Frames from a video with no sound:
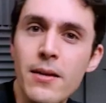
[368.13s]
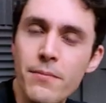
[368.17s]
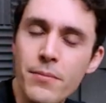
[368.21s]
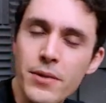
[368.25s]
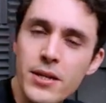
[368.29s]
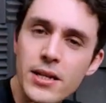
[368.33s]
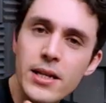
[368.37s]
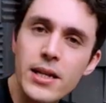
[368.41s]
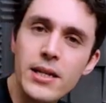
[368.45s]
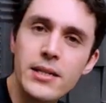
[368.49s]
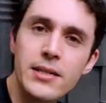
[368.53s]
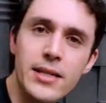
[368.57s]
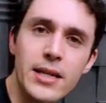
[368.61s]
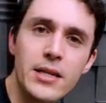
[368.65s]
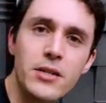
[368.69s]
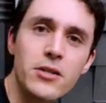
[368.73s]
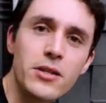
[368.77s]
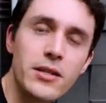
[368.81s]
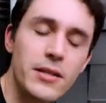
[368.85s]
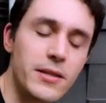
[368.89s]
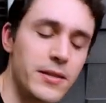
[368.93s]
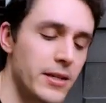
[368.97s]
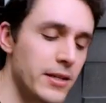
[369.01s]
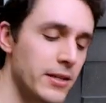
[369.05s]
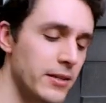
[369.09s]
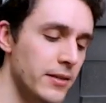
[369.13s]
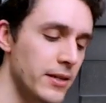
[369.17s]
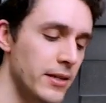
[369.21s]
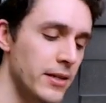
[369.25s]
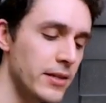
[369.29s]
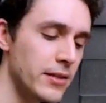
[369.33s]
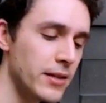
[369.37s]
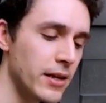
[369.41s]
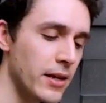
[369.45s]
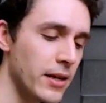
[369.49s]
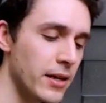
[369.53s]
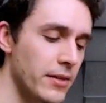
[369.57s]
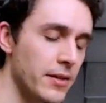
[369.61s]
But essentially
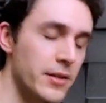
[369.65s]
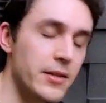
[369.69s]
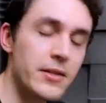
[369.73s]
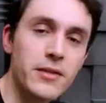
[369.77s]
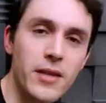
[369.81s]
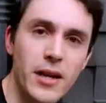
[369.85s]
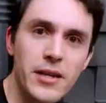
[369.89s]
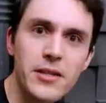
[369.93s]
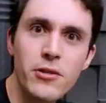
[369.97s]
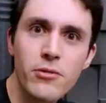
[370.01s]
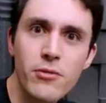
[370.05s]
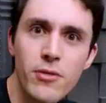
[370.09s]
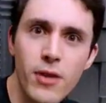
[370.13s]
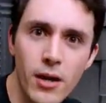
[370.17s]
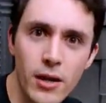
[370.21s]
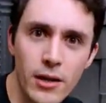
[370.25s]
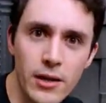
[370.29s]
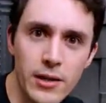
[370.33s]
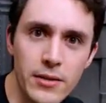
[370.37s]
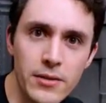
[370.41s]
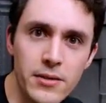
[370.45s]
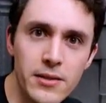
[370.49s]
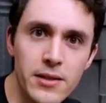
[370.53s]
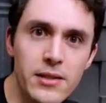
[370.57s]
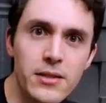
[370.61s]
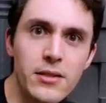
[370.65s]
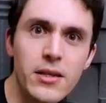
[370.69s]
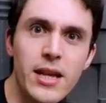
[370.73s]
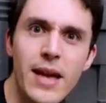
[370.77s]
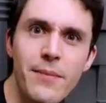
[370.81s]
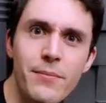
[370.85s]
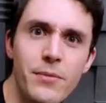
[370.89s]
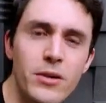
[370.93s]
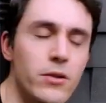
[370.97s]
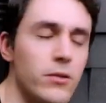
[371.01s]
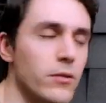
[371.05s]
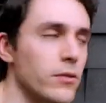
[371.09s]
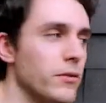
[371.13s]
these cytokines, these
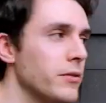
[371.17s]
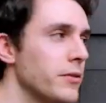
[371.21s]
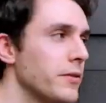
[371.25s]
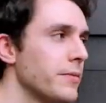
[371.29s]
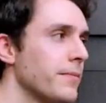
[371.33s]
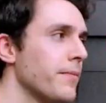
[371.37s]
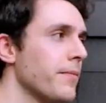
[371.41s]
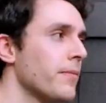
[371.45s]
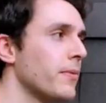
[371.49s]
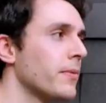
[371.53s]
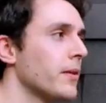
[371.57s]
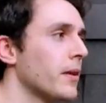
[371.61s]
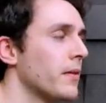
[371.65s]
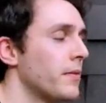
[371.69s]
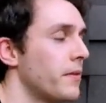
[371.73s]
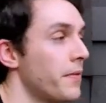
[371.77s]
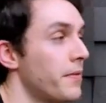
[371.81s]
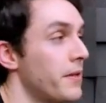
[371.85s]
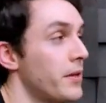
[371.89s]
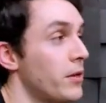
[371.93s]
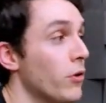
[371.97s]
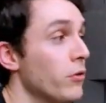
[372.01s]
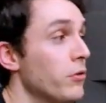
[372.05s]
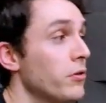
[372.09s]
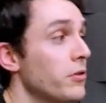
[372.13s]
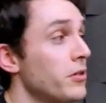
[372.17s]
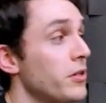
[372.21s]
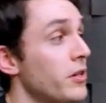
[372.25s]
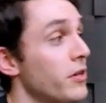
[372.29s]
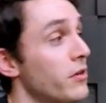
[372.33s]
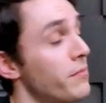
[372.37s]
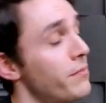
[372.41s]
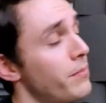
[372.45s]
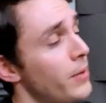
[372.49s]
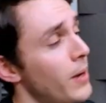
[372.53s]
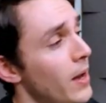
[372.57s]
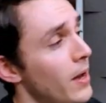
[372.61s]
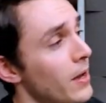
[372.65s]
chemicals that the
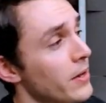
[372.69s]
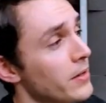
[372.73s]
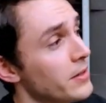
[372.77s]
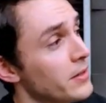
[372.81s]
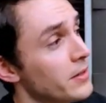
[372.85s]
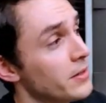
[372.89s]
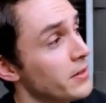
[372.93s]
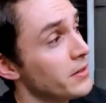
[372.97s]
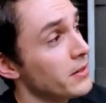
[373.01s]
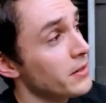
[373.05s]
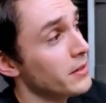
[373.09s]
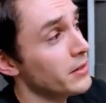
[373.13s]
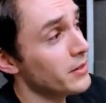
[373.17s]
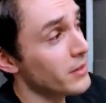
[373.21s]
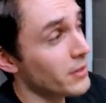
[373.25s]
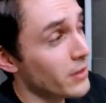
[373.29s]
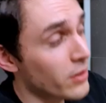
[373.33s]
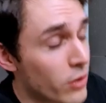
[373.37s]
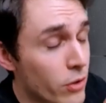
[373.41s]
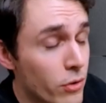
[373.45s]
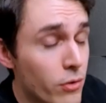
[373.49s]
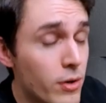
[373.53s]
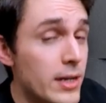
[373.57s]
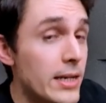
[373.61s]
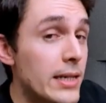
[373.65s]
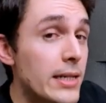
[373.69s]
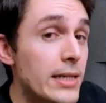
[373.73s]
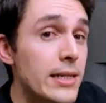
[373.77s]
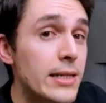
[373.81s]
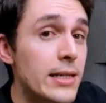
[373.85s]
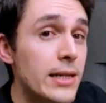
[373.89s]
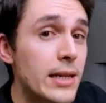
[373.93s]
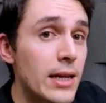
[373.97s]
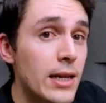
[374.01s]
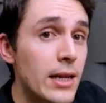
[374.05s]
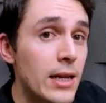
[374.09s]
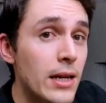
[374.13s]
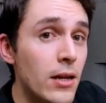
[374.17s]
osteoblasts secrete,
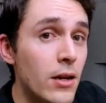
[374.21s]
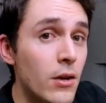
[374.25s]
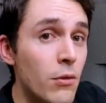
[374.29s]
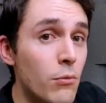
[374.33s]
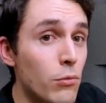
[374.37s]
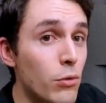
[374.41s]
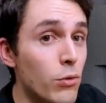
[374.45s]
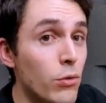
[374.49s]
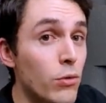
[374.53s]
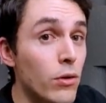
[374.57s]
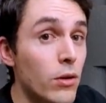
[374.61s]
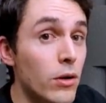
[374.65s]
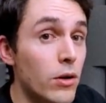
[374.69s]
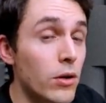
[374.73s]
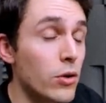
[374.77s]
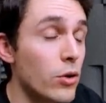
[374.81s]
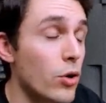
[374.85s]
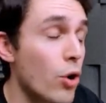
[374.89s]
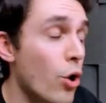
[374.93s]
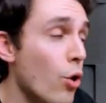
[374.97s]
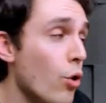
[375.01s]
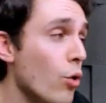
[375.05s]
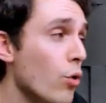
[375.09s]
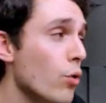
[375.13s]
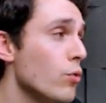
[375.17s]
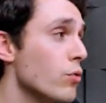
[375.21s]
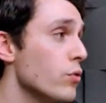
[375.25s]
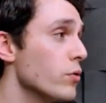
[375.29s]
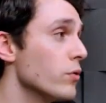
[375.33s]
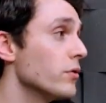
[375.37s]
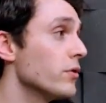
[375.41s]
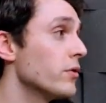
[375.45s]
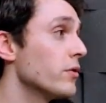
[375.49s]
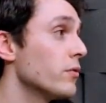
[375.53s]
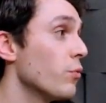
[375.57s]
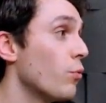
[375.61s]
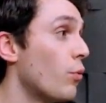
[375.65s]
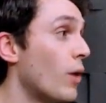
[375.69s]
will
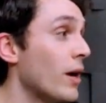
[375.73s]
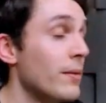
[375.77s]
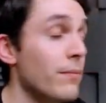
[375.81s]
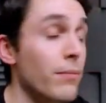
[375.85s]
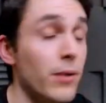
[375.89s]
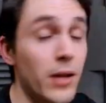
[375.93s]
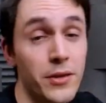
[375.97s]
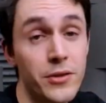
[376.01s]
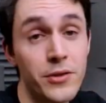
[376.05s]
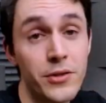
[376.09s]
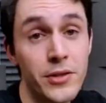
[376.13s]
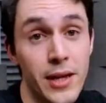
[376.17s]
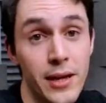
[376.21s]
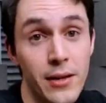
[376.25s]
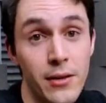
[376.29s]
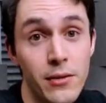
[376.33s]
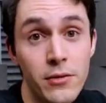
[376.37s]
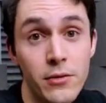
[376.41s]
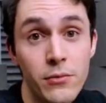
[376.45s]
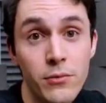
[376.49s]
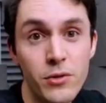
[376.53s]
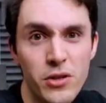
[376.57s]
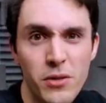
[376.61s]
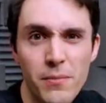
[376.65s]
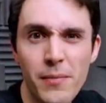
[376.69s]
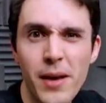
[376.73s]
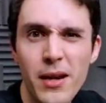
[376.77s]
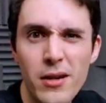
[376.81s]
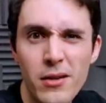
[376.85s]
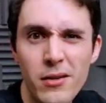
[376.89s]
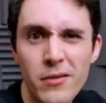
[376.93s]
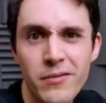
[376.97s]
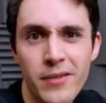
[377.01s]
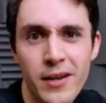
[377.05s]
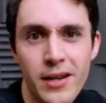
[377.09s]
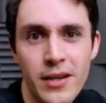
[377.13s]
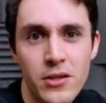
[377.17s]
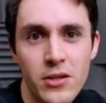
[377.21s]
cause white blood cells, which are
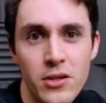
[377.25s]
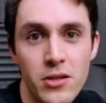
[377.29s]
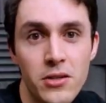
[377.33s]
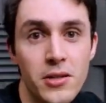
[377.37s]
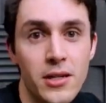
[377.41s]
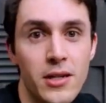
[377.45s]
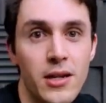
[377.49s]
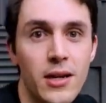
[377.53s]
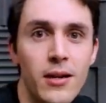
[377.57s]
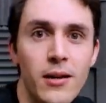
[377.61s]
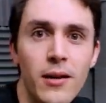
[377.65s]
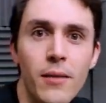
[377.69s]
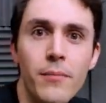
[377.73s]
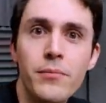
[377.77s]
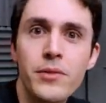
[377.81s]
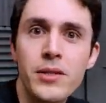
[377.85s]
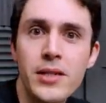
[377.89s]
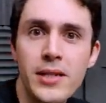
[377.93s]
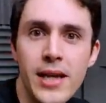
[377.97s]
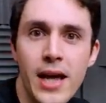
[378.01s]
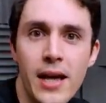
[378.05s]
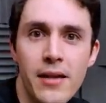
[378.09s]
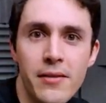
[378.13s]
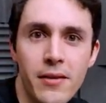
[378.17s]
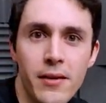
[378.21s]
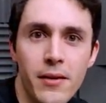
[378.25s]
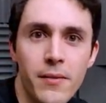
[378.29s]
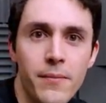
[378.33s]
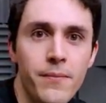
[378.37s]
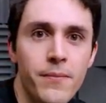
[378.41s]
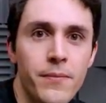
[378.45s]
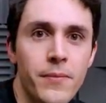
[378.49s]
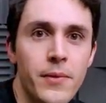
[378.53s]
macrophages, to clump together